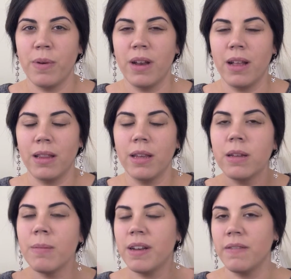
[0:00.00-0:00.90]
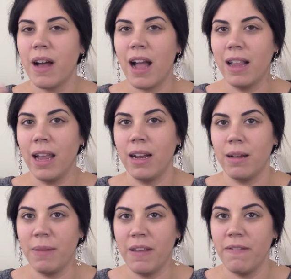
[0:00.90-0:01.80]
put a little bit of highlight
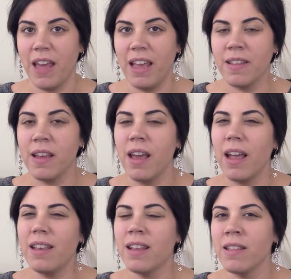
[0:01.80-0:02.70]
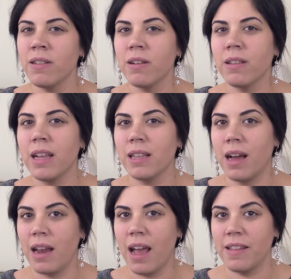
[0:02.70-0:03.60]
on my face. It doesn't look like
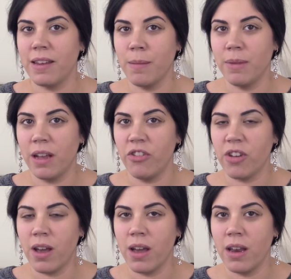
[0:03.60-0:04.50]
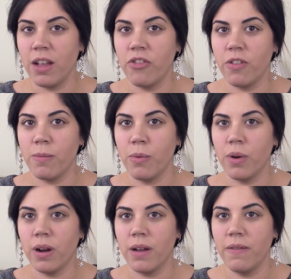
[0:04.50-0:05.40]
Lana has any blush on, it's just
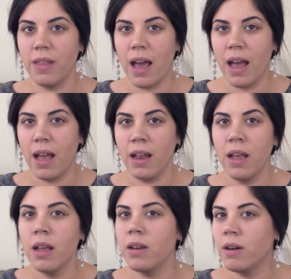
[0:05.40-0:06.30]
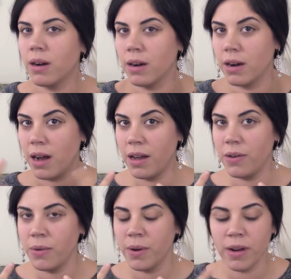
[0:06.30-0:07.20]
more of that darker
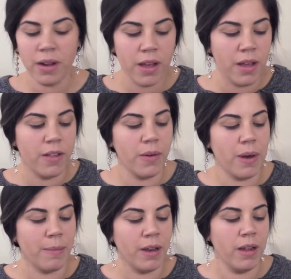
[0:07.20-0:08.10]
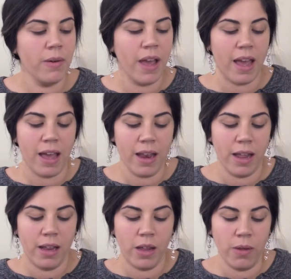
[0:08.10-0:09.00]
contour. So I'm going to go ahead
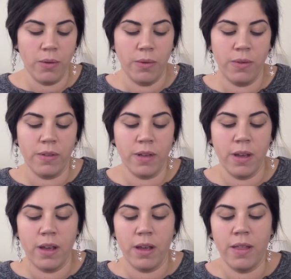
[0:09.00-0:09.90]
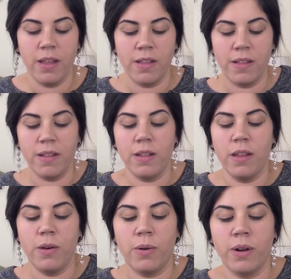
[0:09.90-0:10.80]
and use this
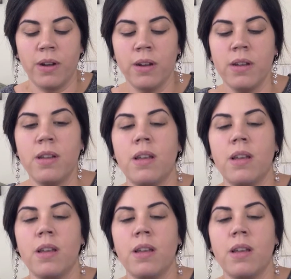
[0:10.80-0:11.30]
Dior